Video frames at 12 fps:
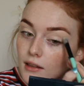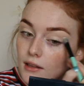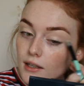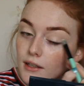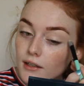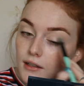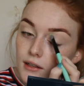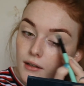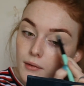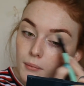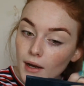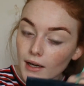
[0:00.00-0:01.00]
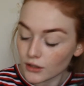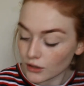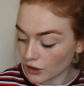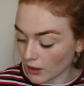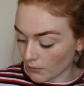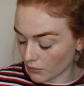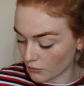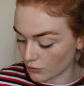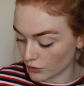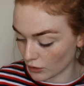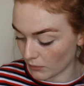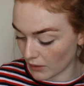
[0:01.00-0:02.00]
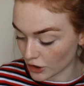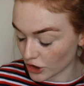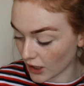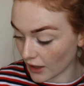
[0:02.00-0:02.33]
Like, mine come through so much,